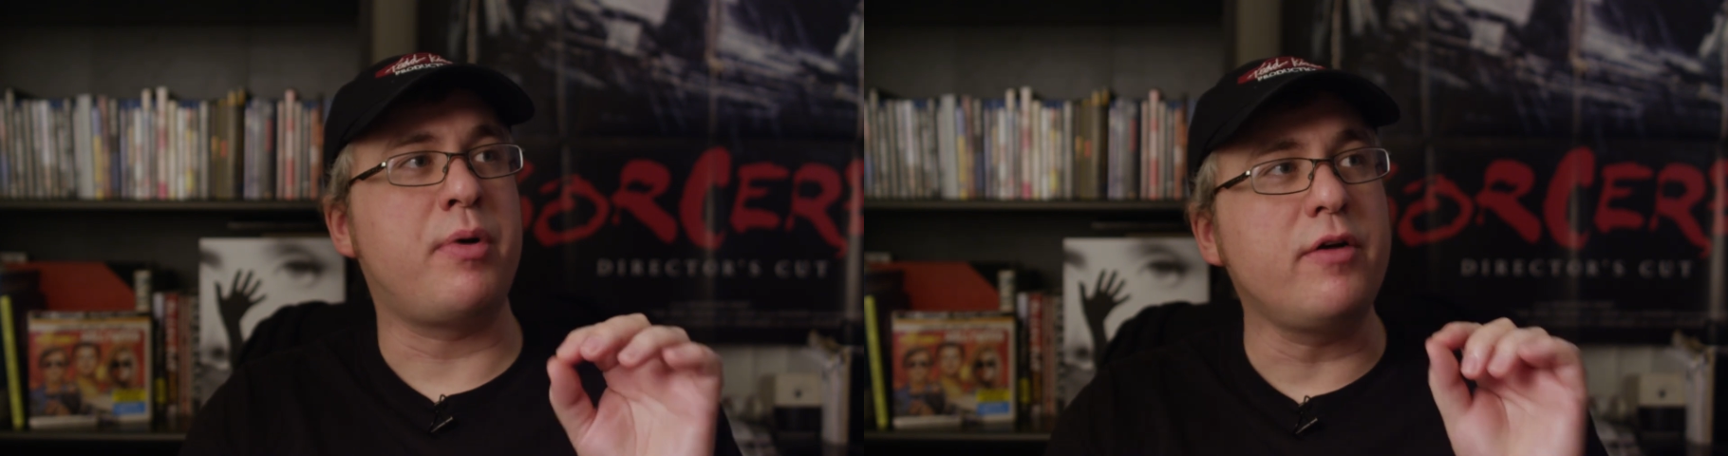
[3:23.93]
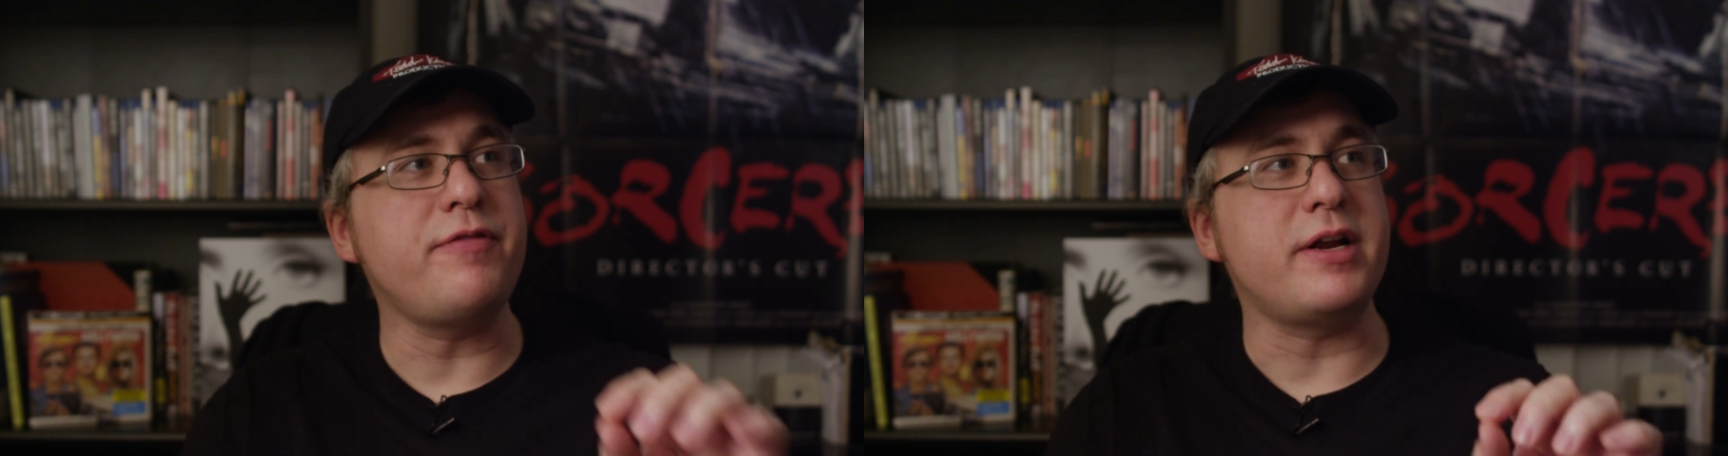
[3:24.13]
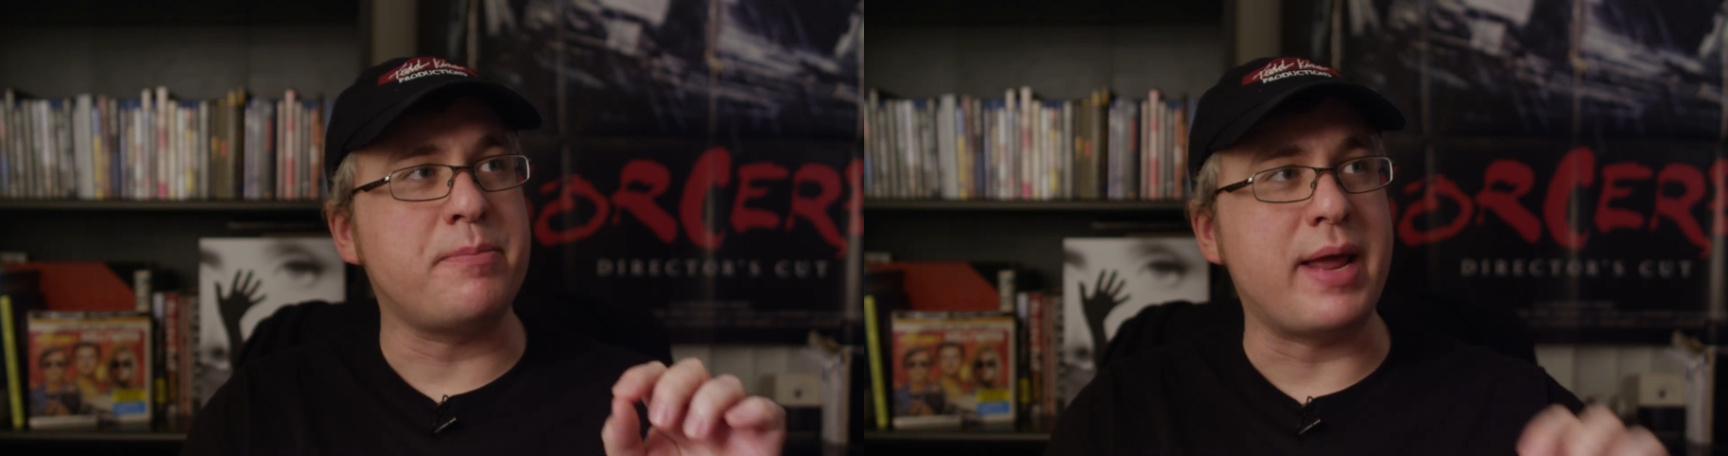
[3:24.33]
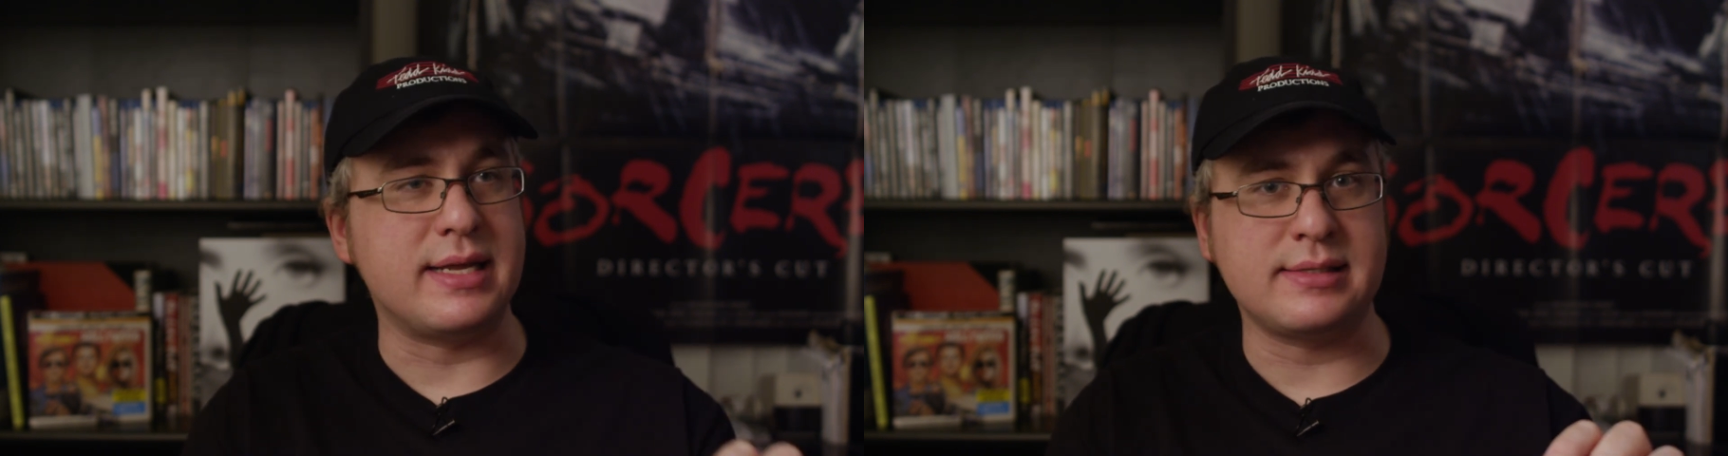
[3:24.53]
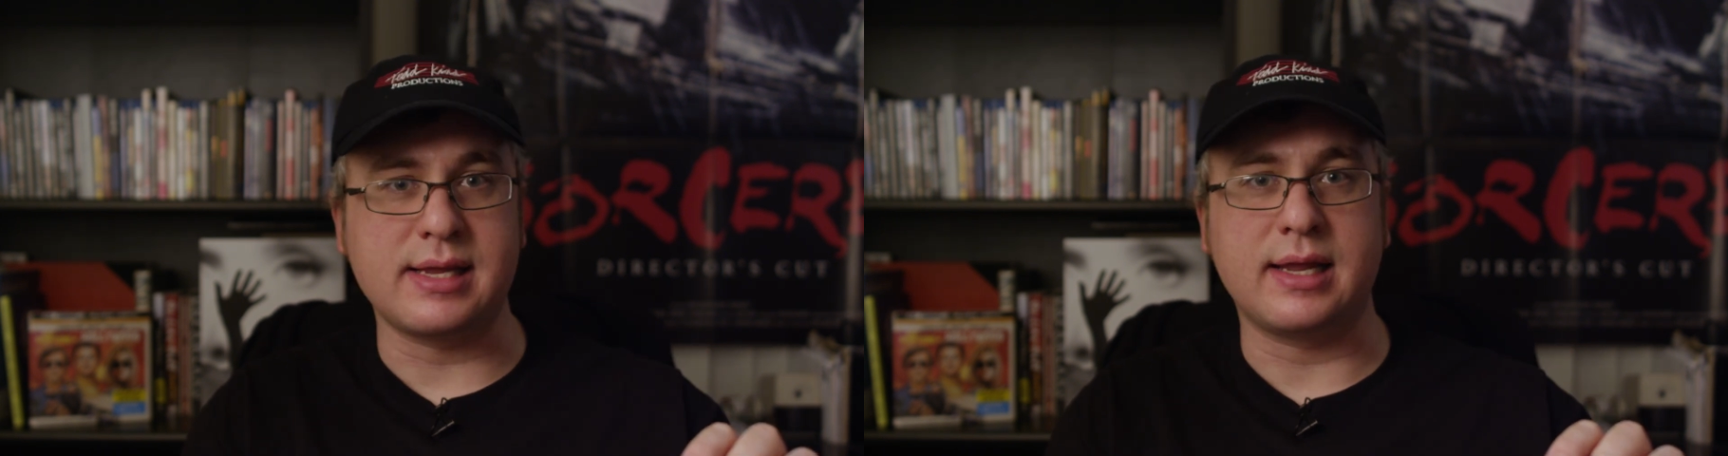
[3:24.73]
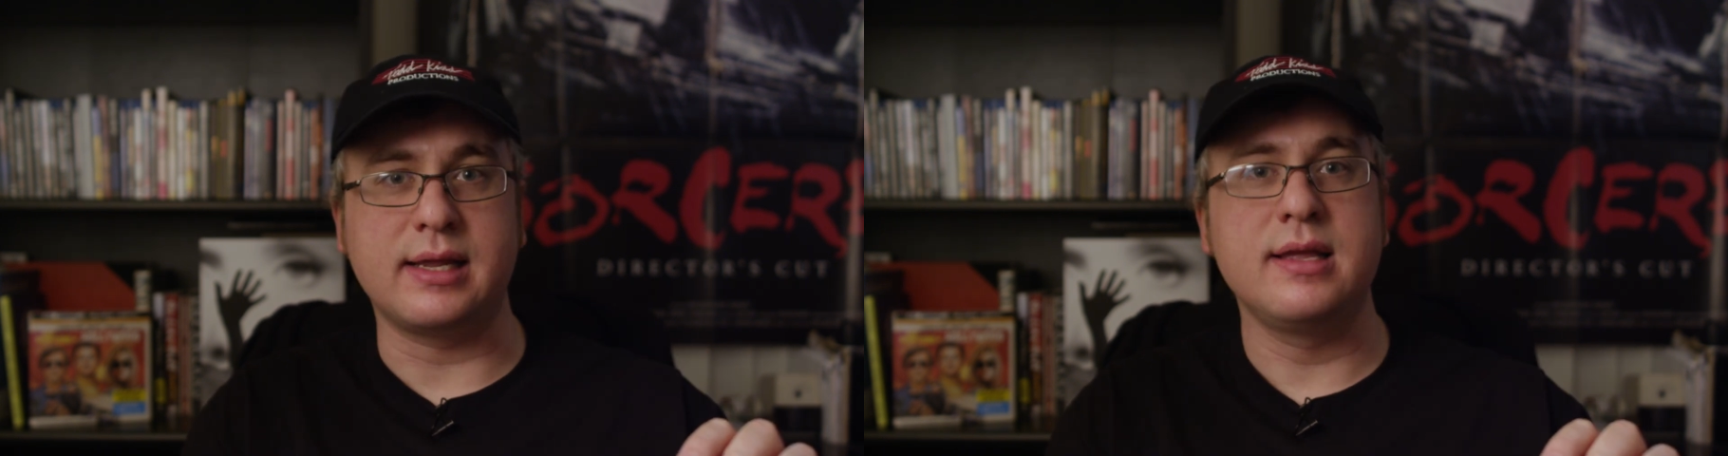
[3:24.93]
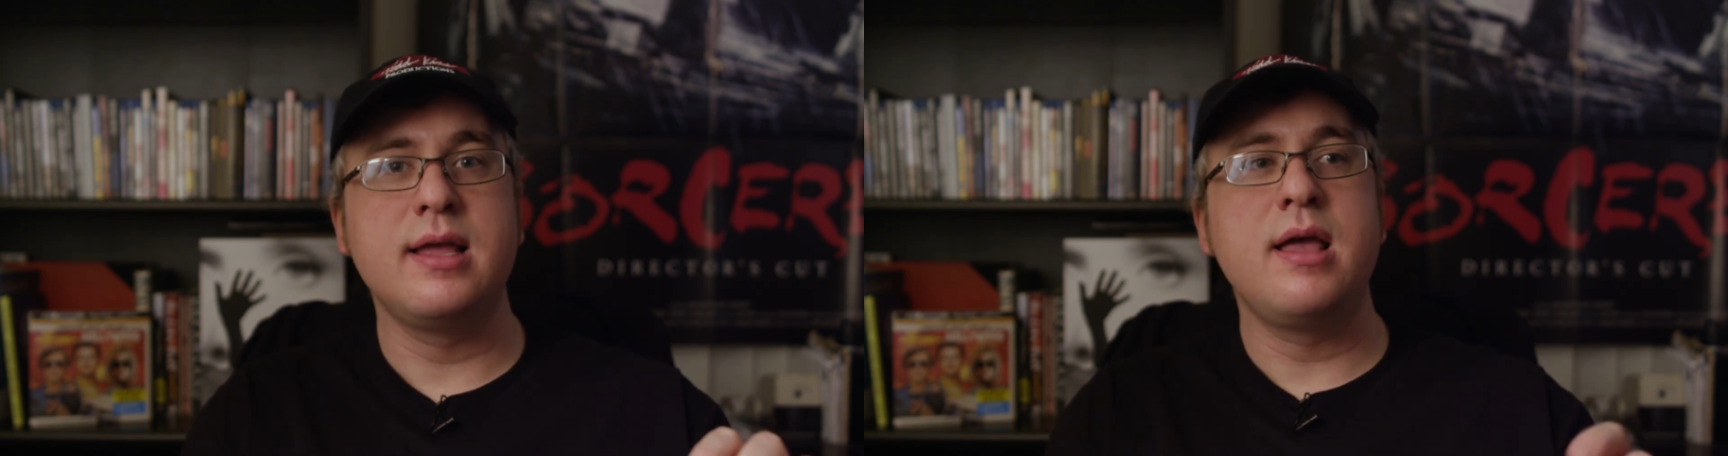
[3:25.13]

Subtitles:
perfect pacing,